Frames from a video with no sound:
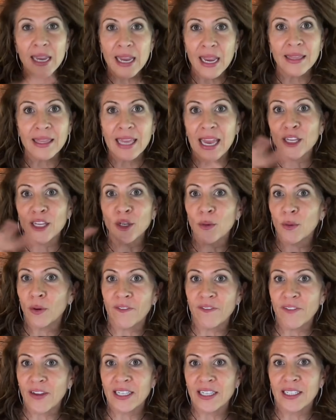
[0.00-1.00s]
that you are
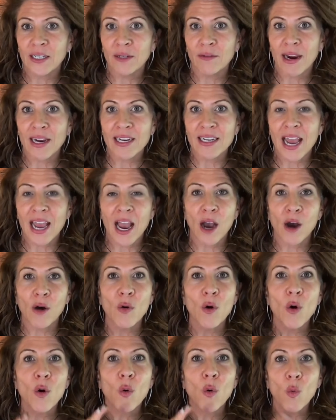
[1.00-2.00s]
facing right now,
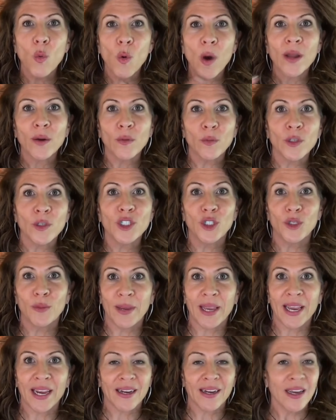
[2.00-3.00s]
what would you
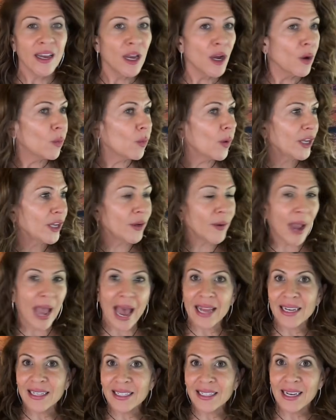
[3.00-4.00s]
pick? What you
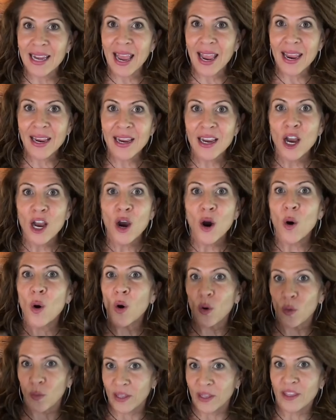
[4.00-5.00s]
had today or
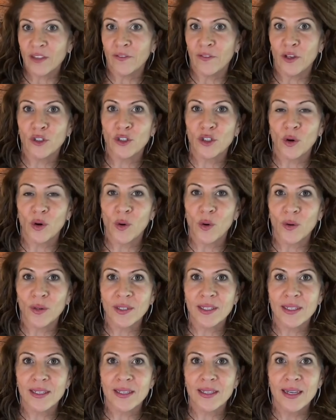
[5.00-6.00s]
what the future
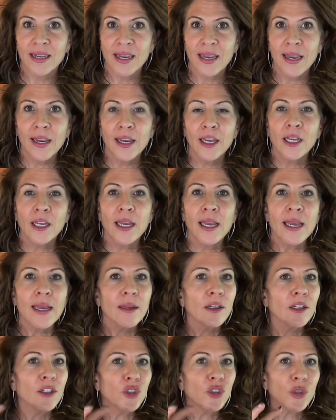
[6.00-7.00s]
holds?
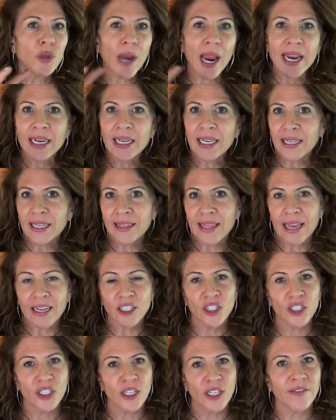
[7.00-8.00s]
Try to get that
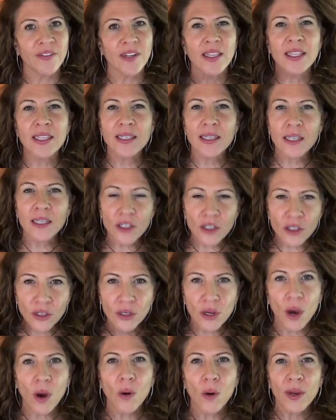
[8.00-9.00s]
shift. And this is
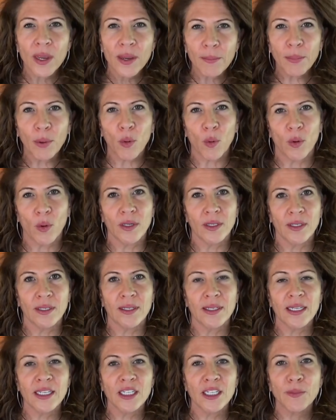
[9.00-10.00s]
so important,
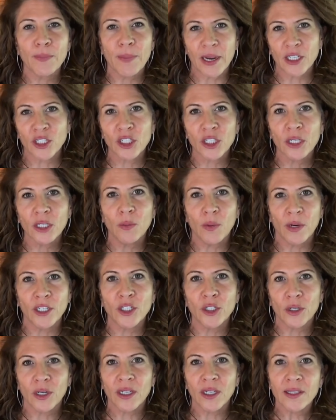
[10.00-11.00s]
especially when
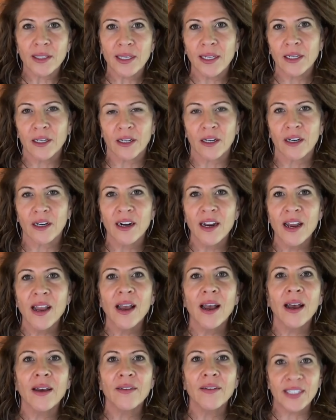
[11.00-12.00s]
you're a leader
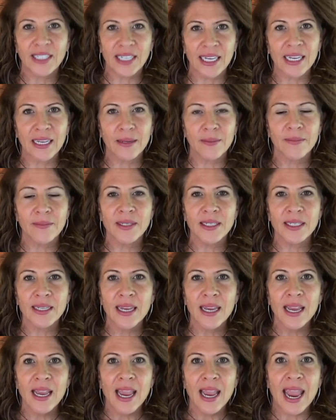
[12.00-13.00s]
of teams
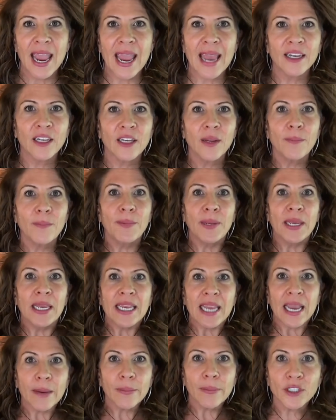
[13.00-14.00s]
and being
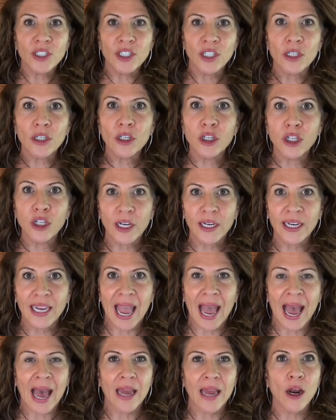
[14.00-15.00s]
able to look
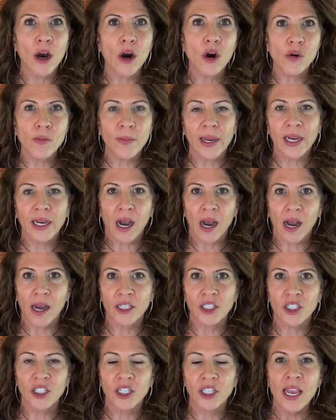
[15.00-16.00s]
at, oh my
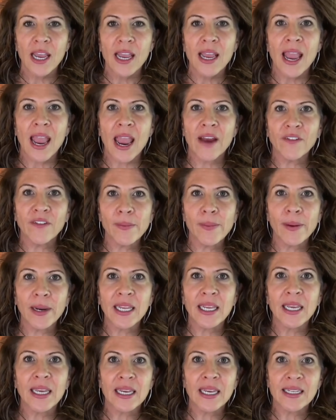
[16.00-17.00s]
gosh, everybody
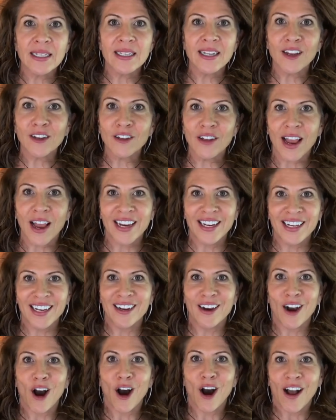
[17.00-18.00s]
is aligning
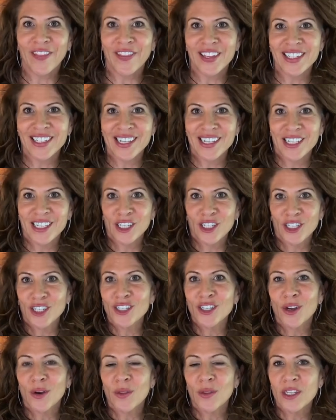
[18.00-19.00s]
on this decision to
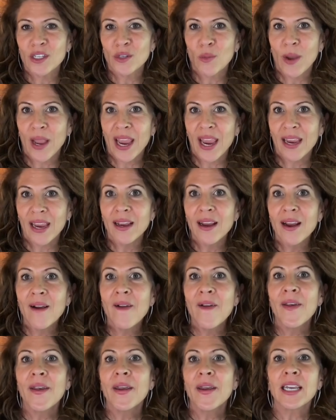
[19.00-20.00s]
go this way.
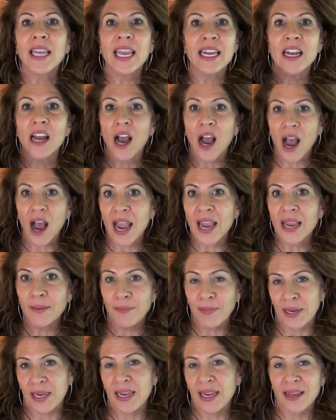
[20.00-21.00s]
Can I
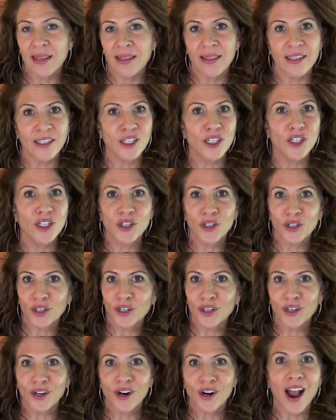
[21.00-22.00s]
be the
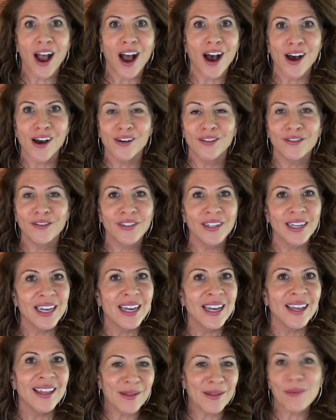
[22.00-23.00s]
stir of
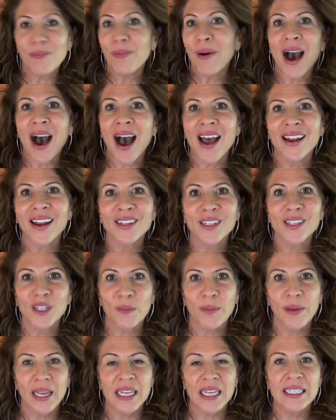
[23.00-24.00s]
the pot a little
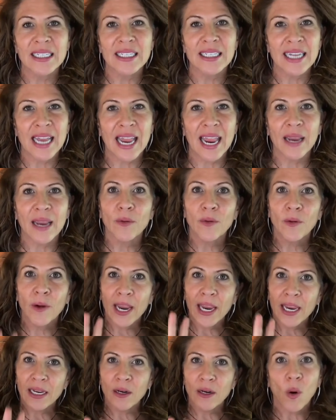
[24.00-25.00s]
bit and say,
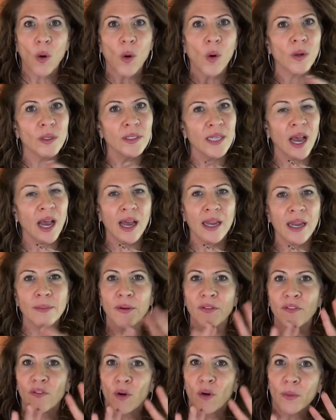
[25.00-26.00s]
wait, hold on,
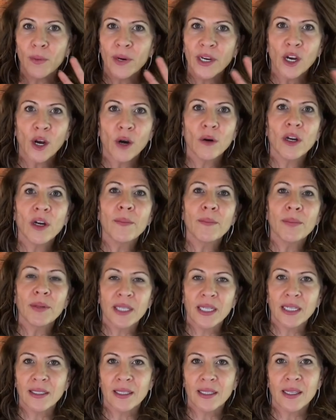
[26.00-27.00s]
before we go
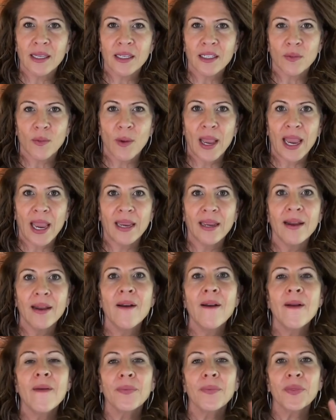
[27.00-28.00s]
completely this way,
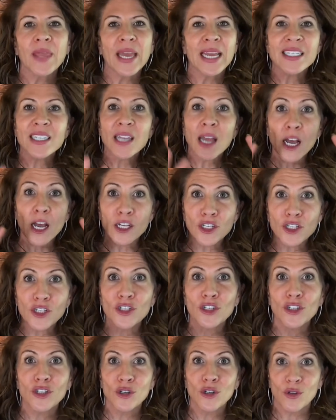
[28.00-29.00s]
let's
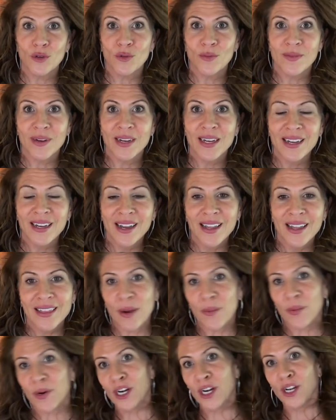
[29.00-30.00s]
assume
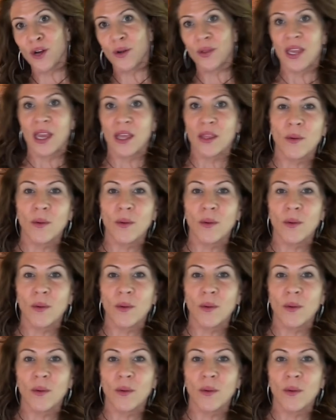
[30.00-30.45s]
that we're going to go the other